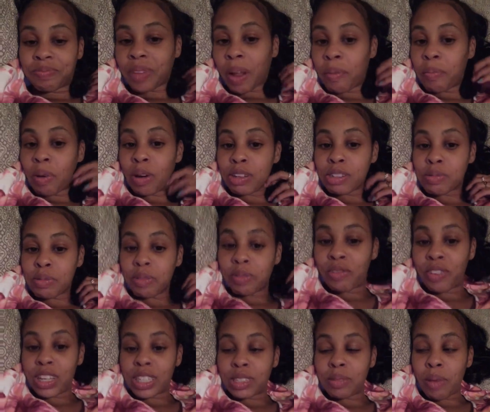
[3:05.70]
I'm supposed to be
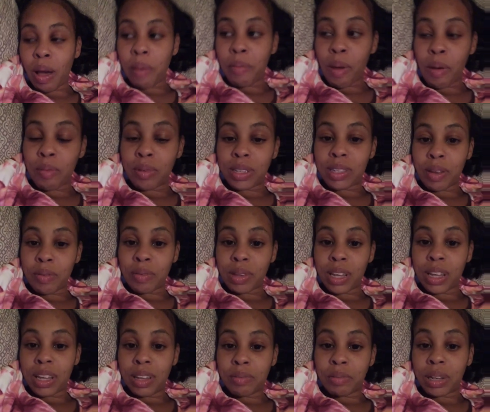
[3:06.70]
fixing my baby something
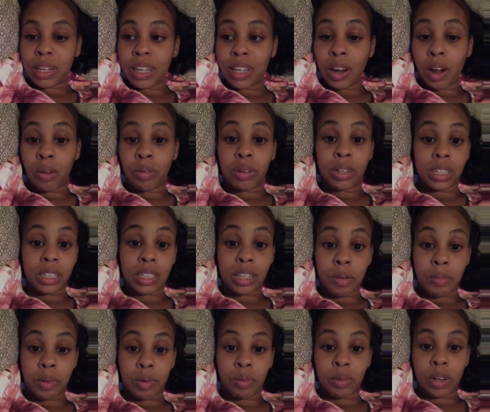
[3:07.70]
to eat, but he don't want to
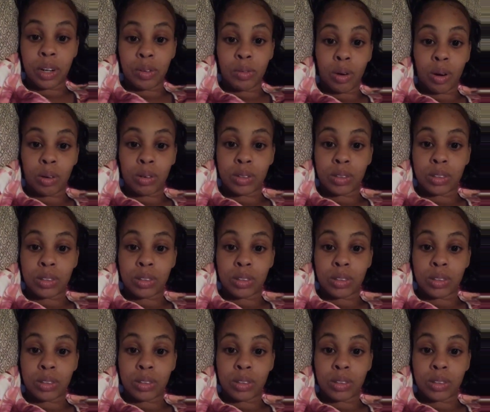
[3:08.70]
tell me what he wants.